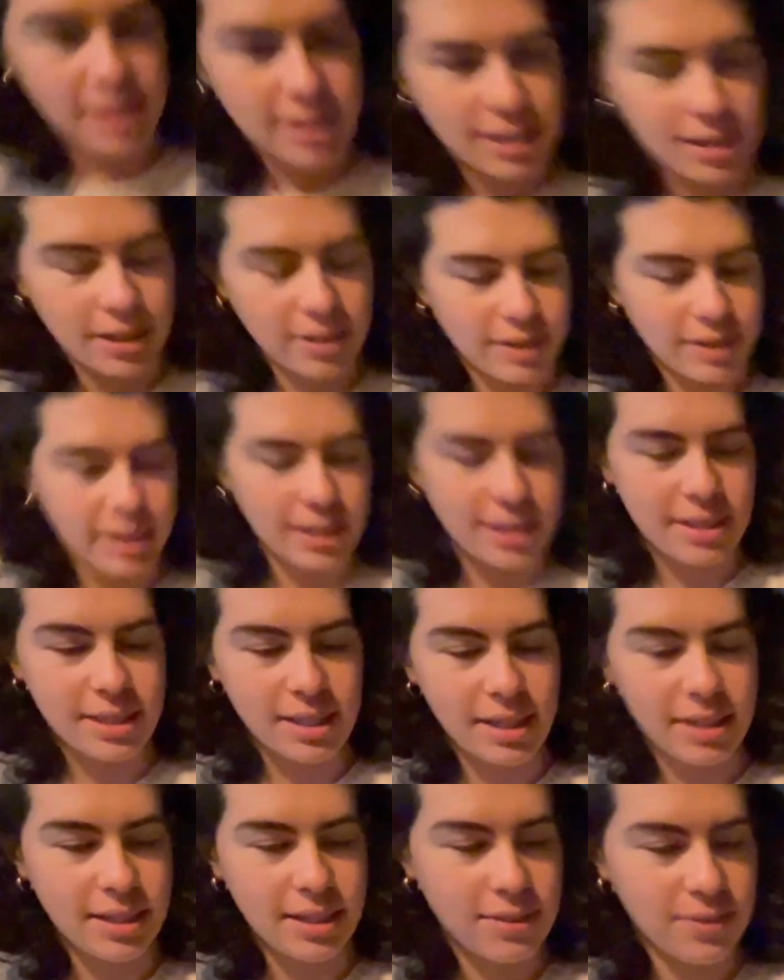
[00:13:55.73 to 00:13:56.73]
Oh, I guess that
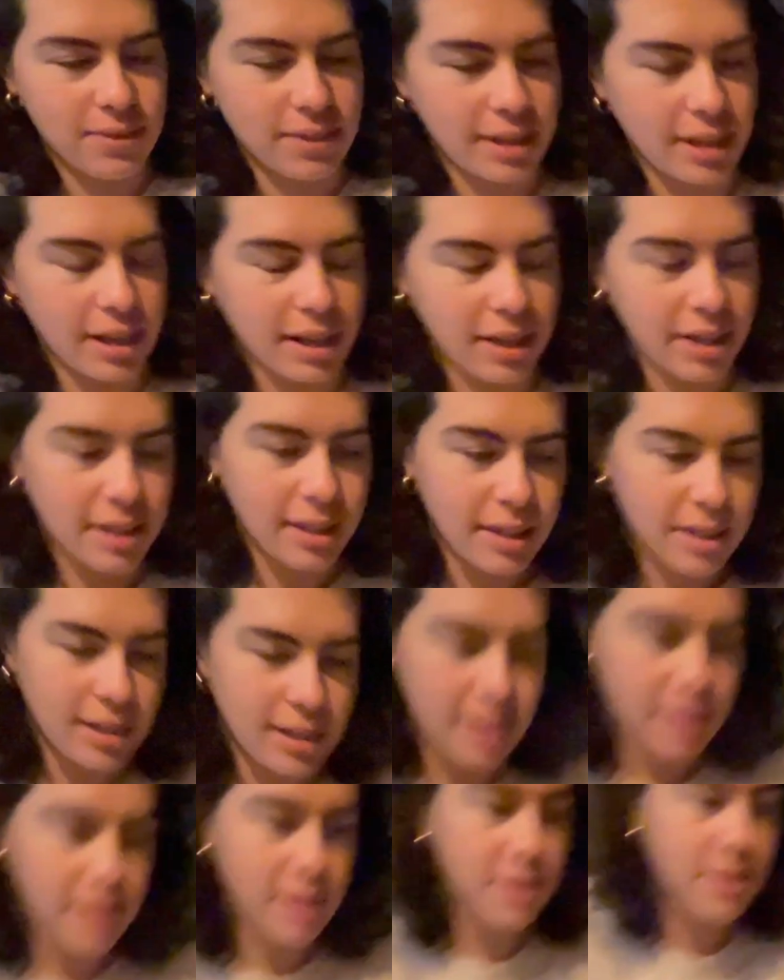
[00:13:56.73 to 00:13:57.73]
is for that.
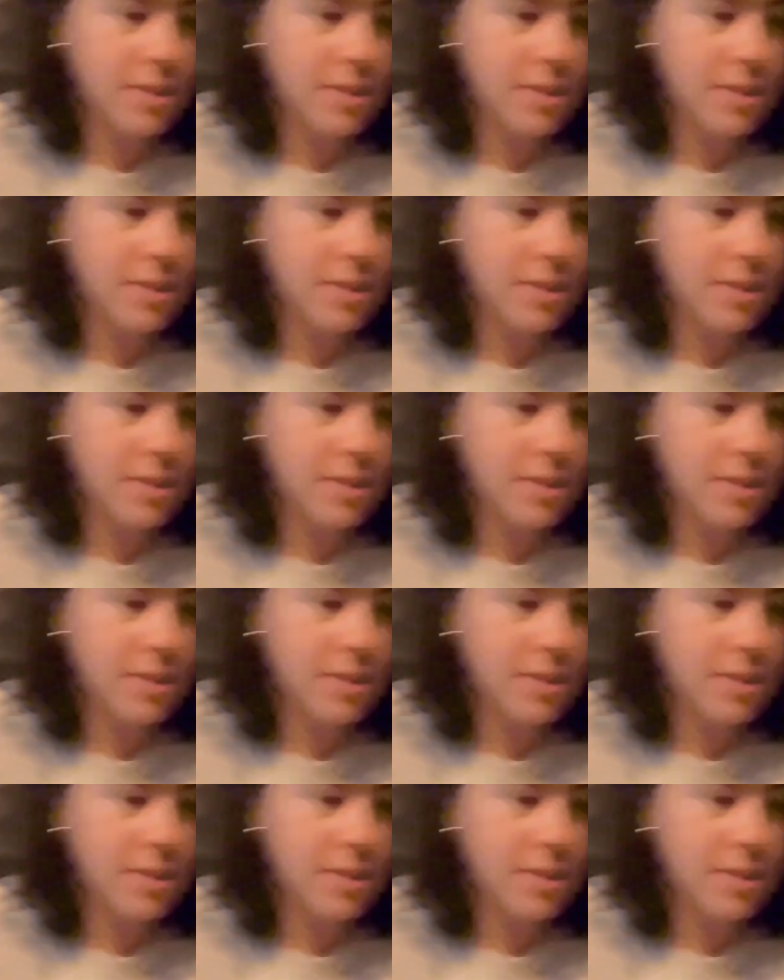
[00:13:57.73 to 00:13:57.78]
Here's